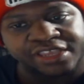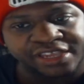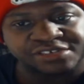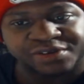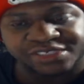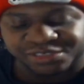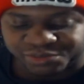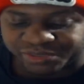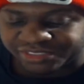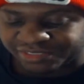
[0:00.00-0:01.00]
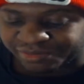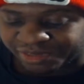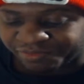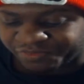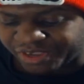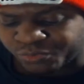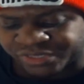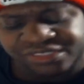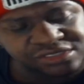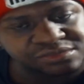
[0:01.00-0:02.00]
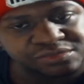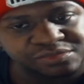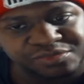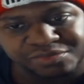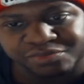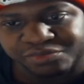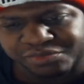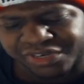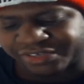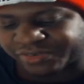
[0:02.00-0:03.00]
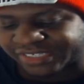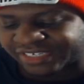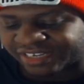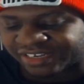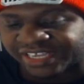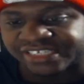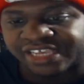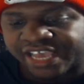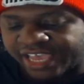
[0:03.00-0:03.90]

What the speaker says: interesting choices. Fun ones, but interesting nonetheless.